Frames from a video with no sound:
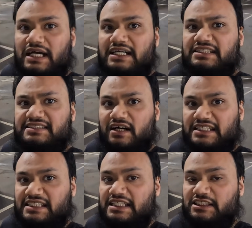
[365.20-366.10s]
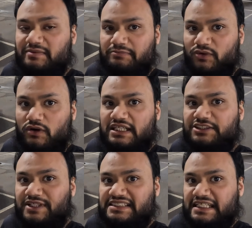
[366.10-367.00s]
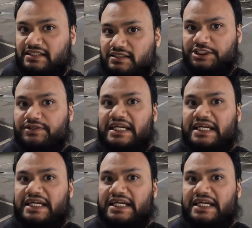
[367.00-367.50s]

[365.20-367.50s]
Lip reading: and inside is a little bit more interesting. You